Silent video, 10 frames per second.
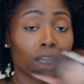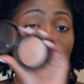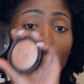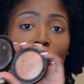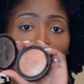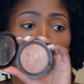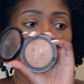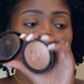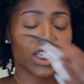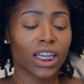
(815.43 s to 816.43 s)
It's more of a
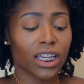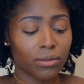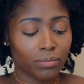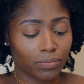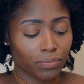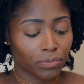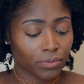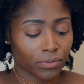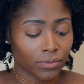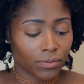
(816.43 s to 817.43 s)
pinky shade.
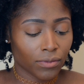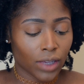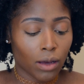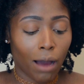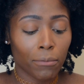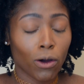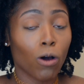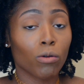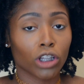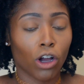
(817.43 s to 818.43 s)
I'm
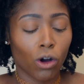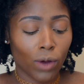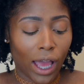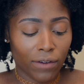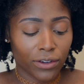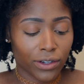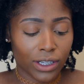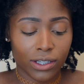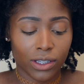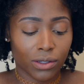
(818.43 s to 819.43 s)
going with the gold after.
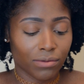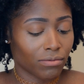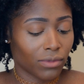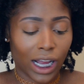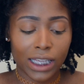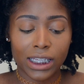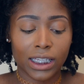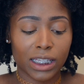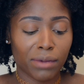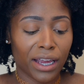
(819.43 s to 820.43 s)
Just like I said,
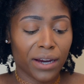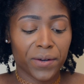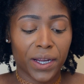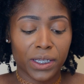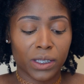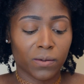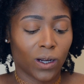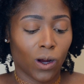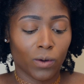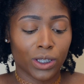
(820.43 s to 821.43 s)
this is my everyday. This is what
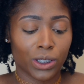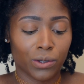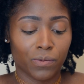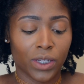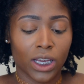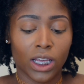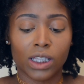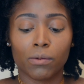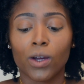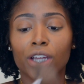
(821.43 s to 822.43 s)
I always do.
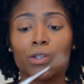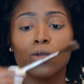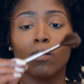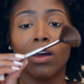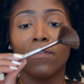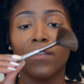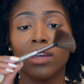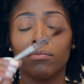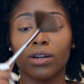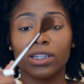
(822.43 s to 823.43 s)
So I'm going to use one of my
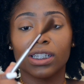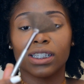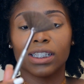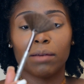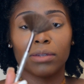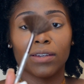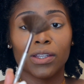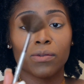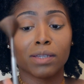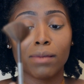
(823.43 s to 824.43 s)
fan brushes. I believe
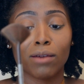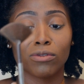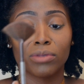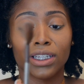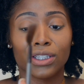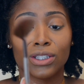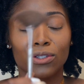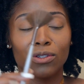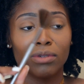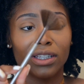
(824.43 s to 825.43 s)
this one is by Ruby Kiss
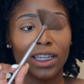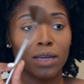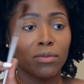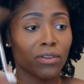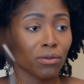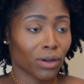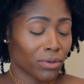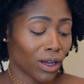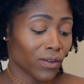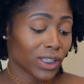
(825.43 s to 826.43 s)
too, but the name of it
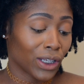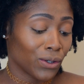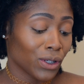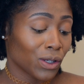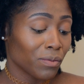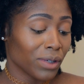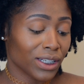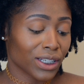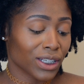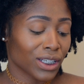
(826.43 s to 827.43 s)
rubbed off because I use it so
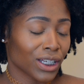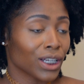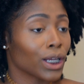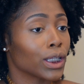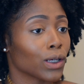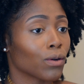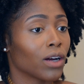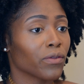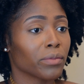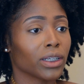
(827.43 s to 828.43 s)
much. Don't
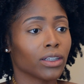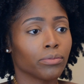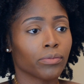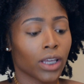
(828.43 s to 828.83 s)
come for me.